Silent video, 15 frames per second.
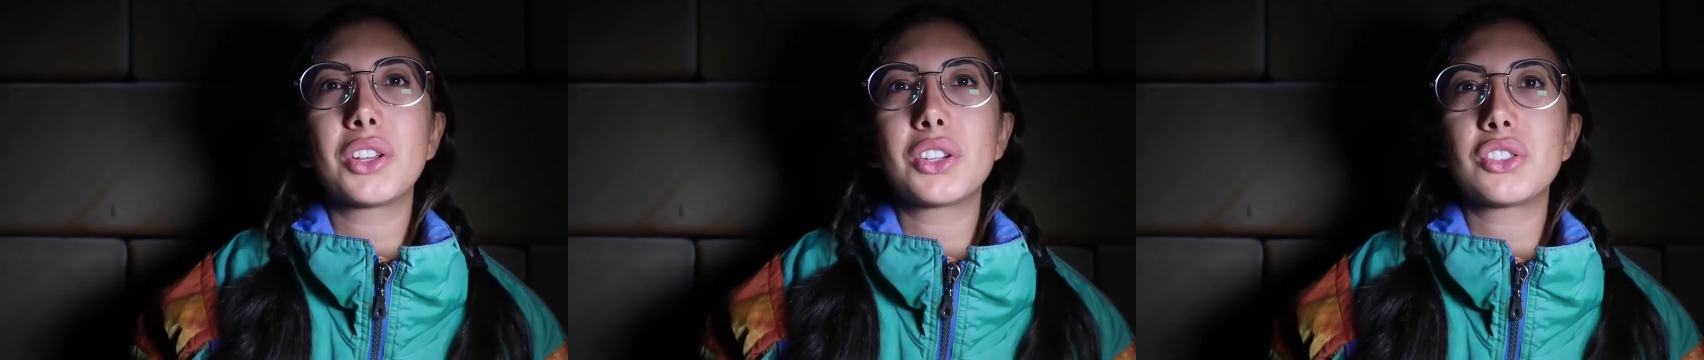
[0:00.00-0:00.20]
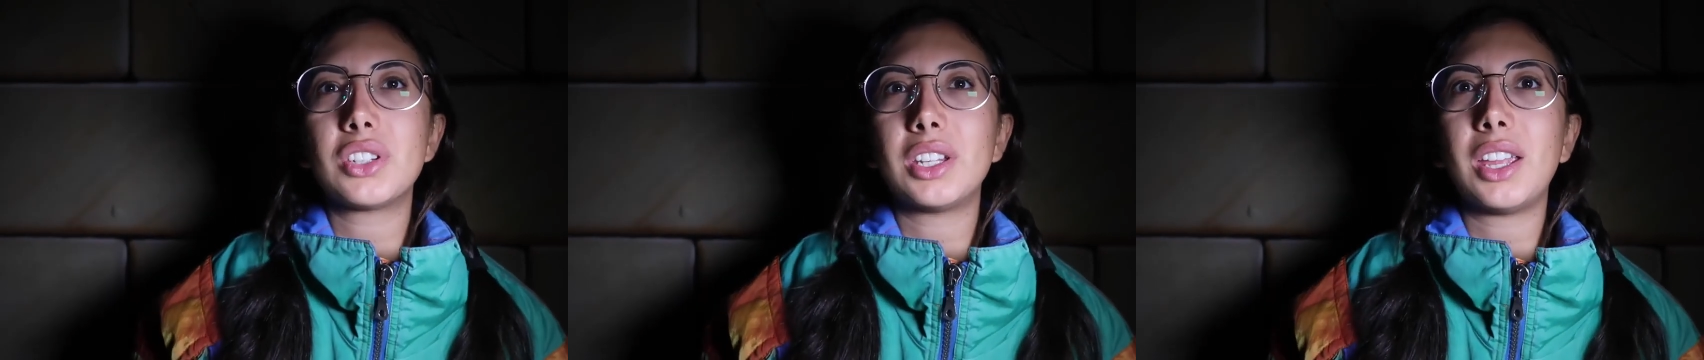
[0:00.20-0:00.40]

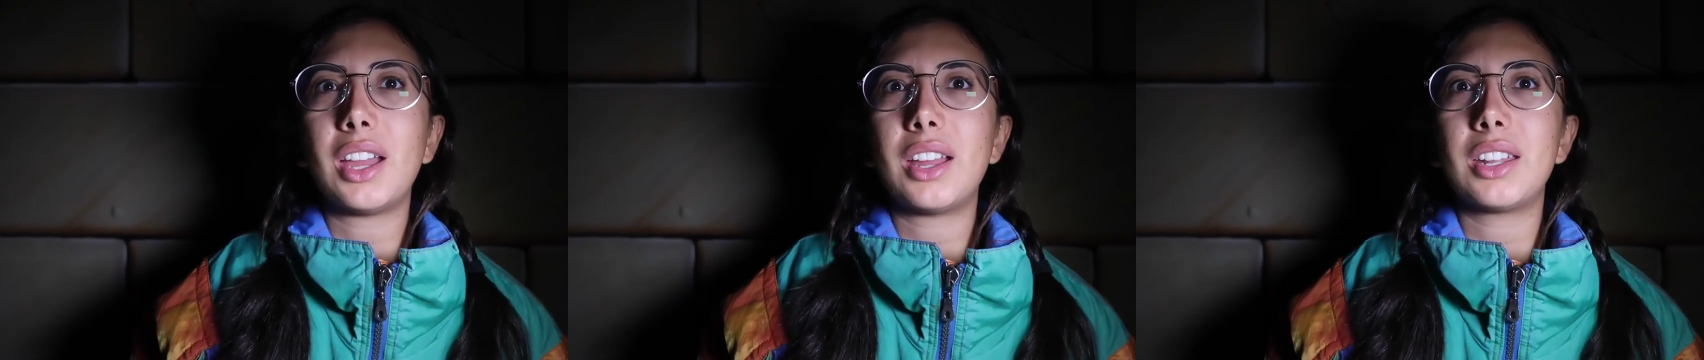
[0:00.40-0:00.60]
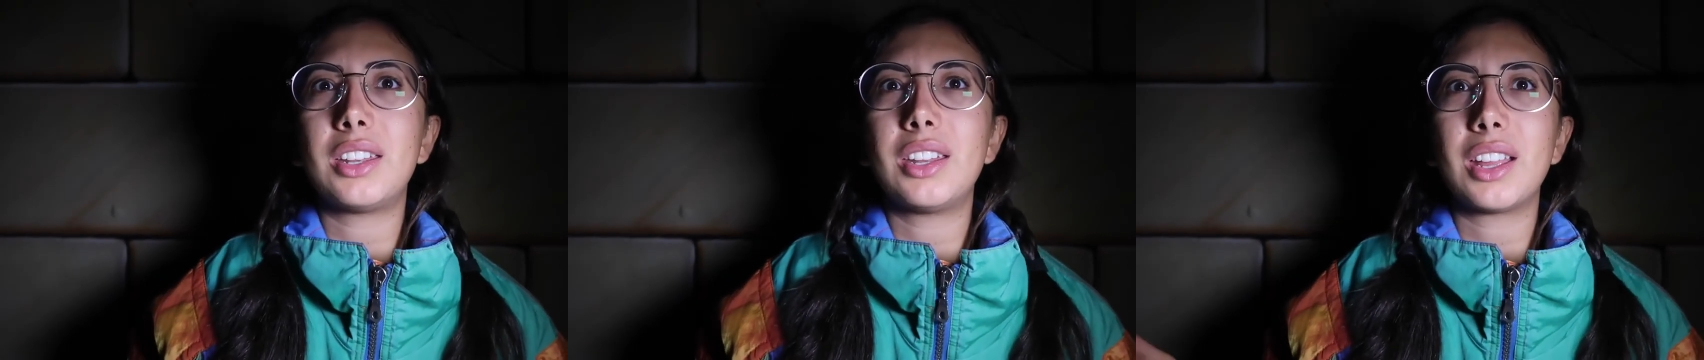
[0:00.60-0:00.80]
She
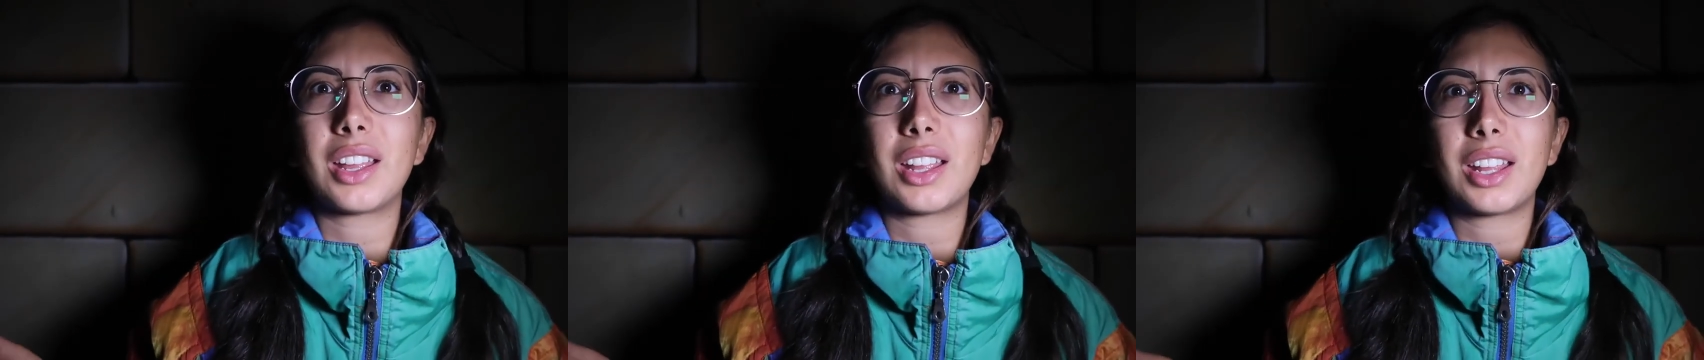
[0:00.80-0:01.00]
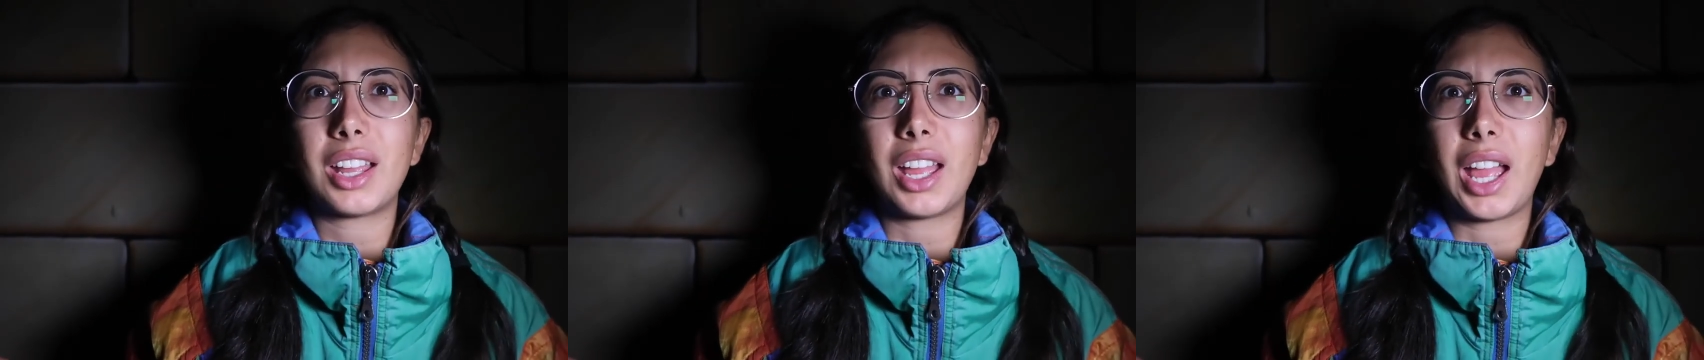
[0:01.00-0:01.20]
had
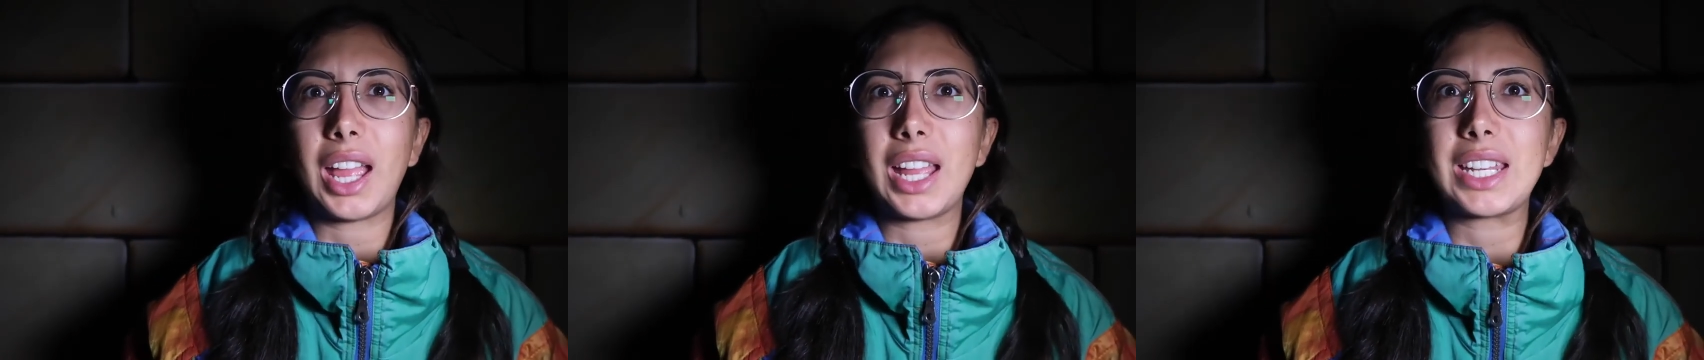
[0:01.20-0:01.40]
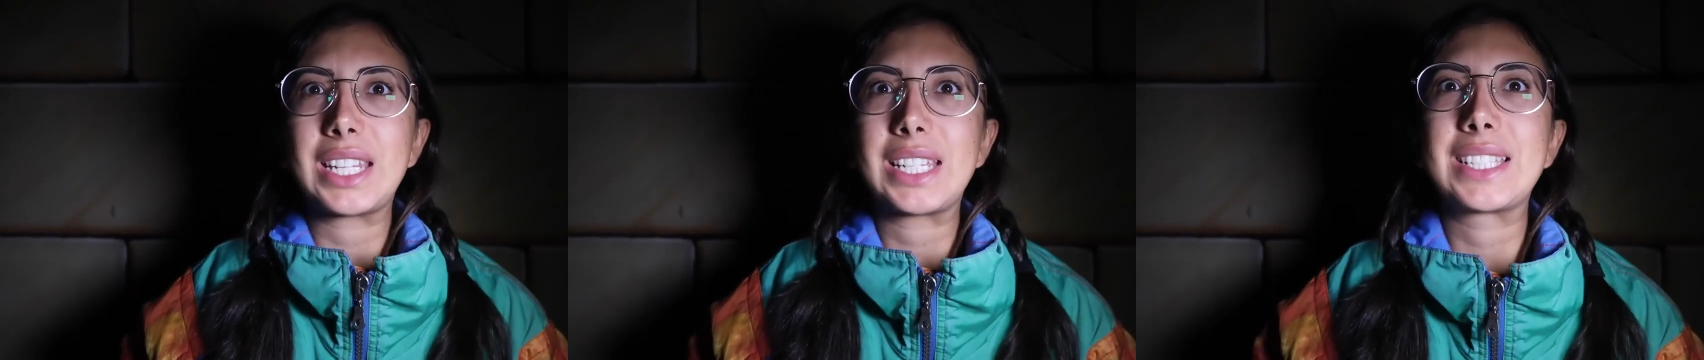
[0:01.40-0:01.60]
an